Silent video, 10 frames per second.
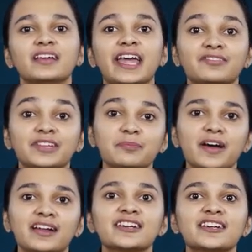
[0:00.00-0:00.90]
Every
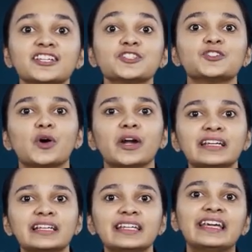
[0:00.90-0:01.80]
partner is
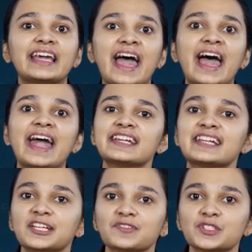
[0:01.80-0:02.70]
jointly and
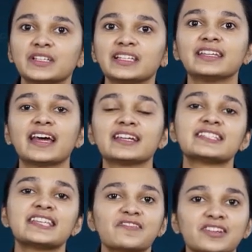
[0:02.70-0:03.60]
individually that is
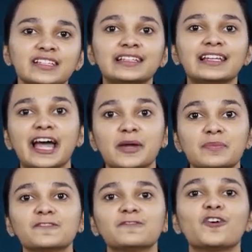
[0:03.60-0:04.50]
severally
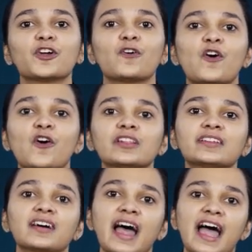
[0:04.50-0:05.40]
liable for all
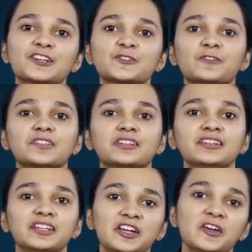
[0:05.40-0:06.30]
the acts of
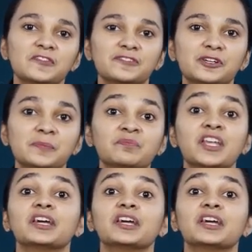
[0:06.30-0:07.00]
the firm.